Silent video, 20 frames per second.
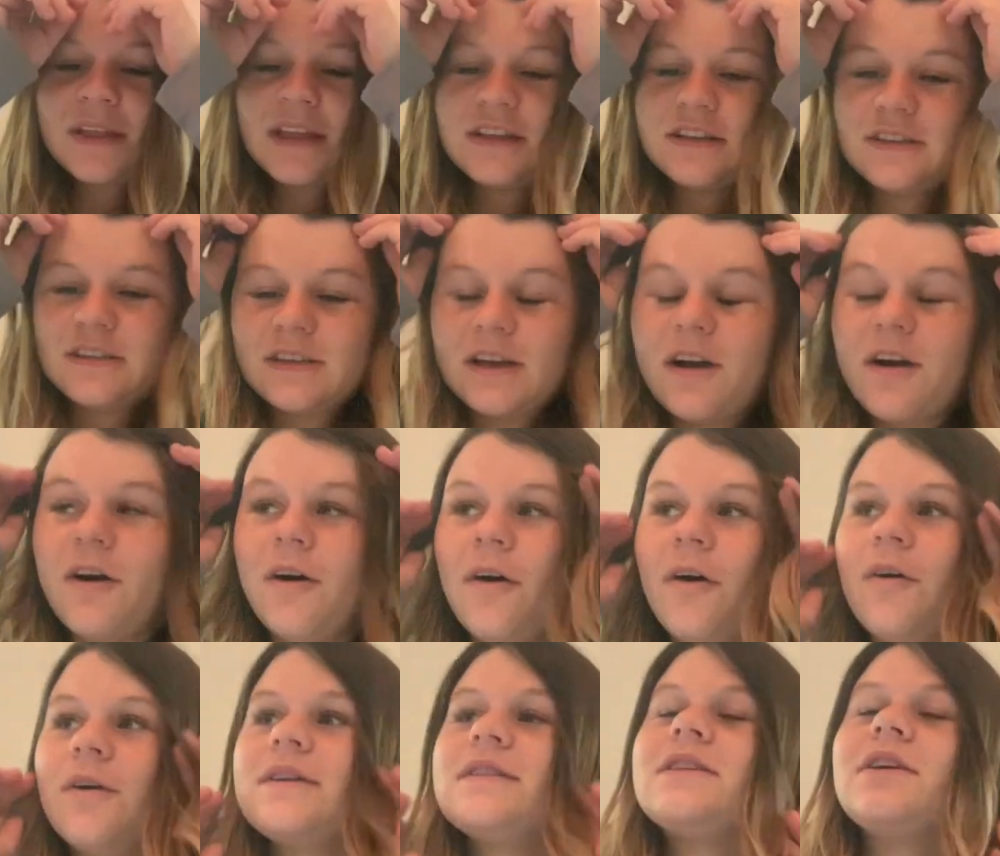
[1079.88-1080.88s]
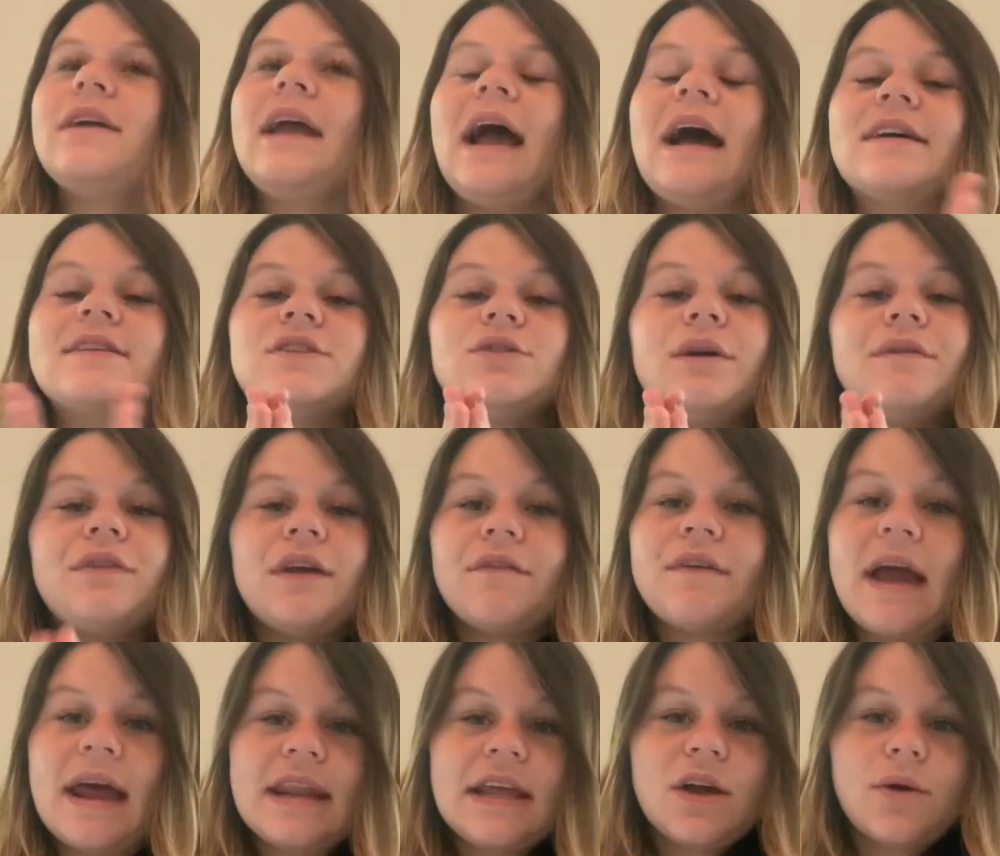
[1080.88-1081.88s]
So yeah, so if you
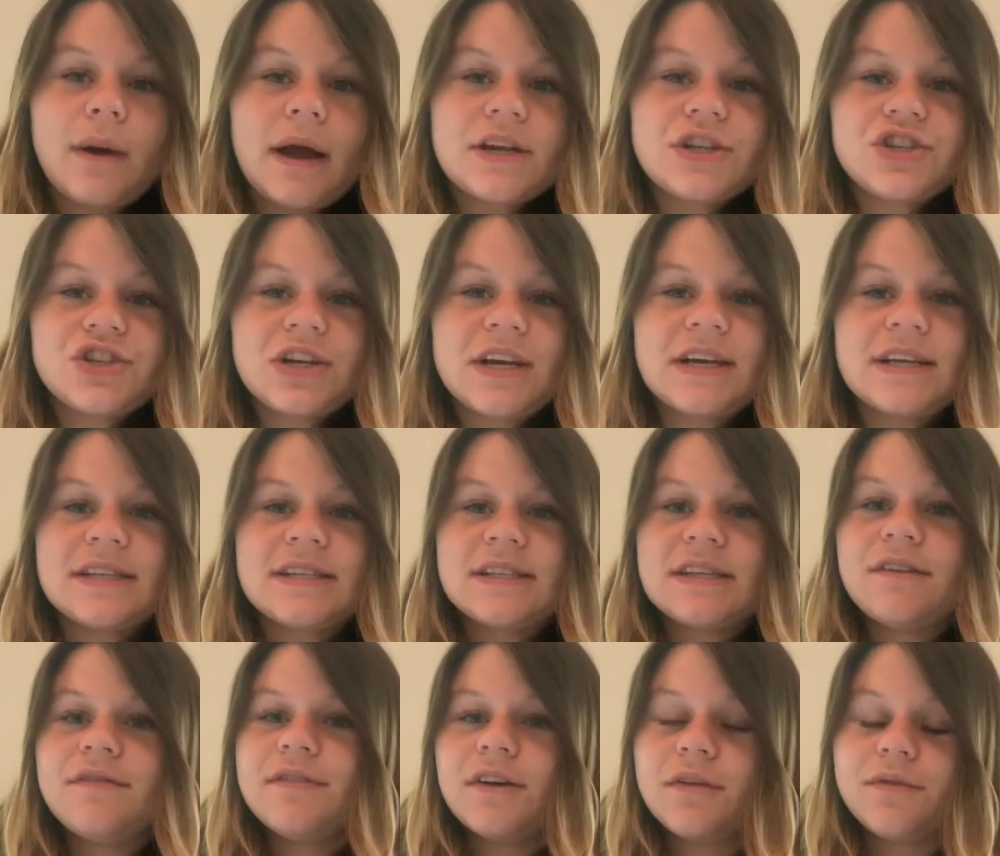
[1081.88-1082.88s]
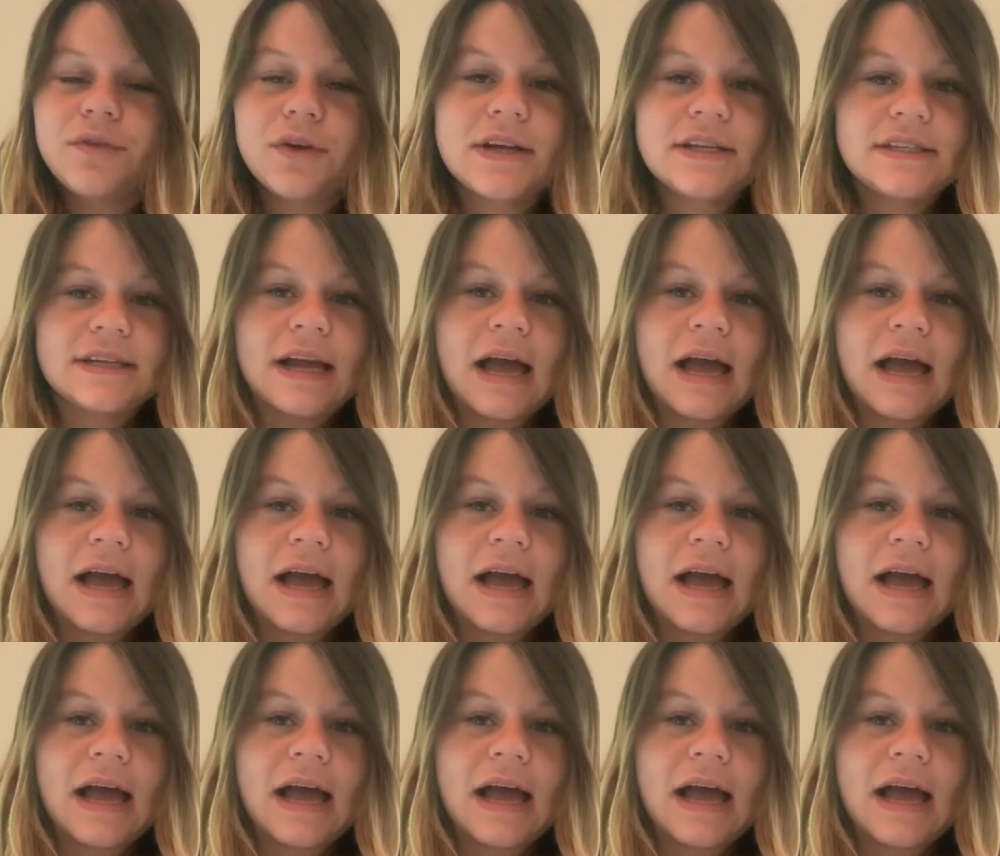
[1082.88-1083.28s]
have any questions, feel free to